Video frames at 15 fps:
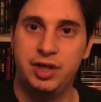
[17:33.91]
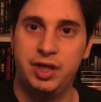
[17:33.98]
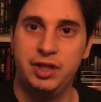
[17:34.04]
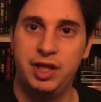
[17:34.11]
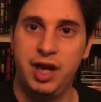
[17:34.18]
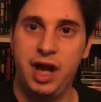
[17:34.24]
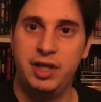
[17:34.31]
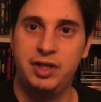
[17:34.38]

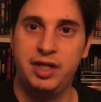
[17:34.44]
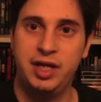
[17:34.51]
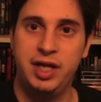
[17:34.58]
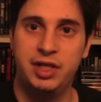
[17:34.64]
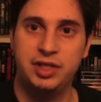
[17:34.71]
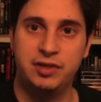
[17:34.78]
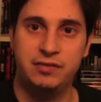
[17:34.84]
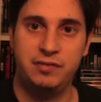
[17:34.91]
And the
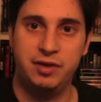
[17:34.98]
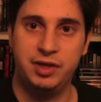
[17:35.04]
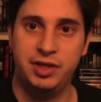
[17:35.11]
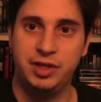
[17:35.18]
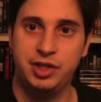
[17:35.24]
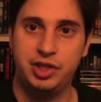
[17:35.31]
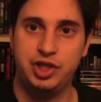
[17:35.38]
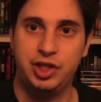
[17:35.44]
kids are funny
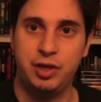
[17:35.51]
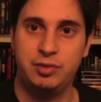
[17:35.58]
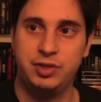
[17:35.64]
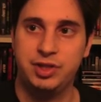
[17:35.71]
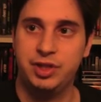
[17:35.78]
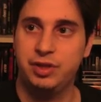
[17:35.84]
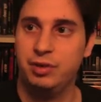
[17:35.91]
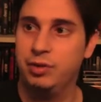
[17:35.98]
in this show
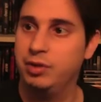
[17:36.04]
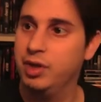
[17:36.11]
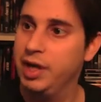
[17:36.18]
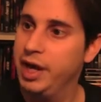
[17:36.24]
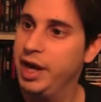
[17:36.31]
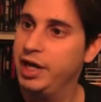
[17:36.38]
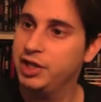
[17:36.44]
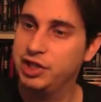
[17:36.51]
too.
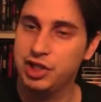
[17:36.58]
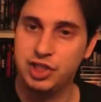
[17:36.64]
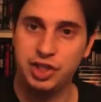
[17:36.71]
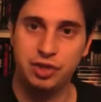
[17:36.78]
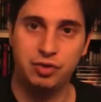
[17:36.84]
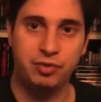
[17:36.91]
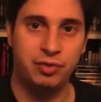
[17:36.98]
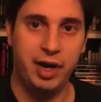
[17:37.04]
It's just a
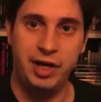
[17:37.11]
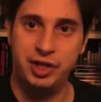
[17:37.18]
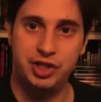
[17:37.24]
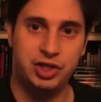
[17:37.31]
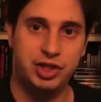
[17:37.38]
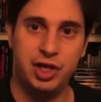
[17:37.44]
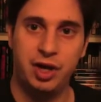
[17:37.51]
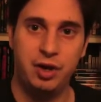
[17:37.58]
great
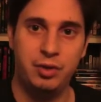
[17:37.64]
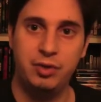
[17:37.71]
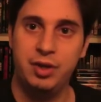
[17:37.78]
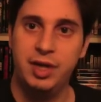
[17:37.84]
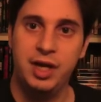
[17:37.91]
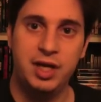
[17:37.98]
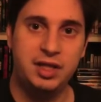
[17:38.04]
show.